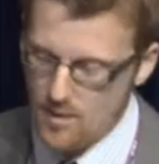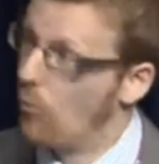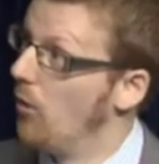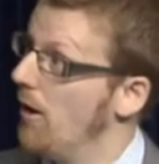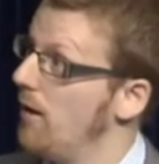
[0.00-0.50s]

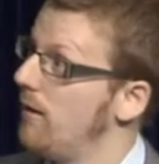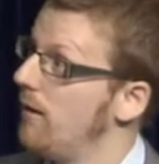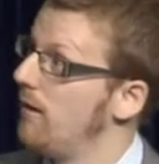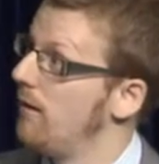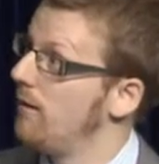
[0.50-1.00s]
where
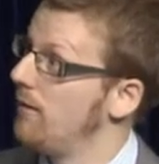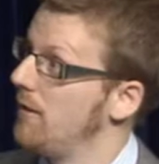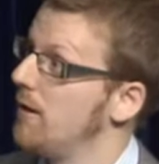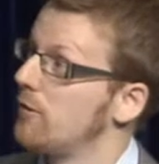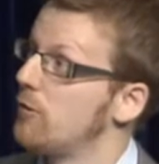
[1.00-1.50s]

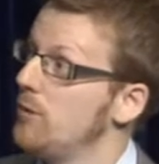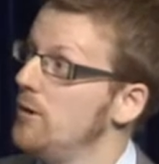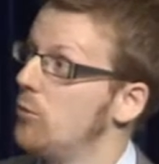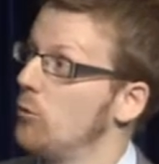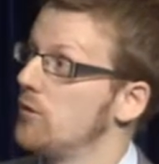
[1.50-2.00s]
there are
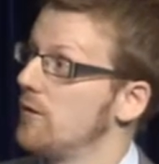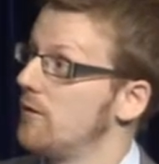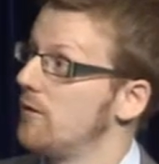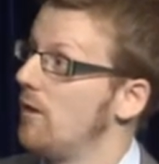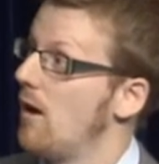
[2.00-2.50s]
three
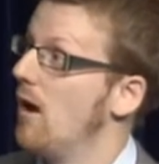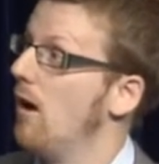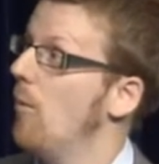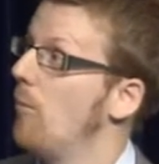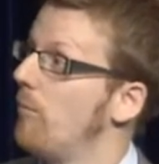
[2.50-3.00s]
important
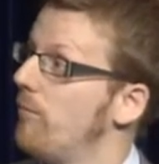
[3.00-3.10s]
uh,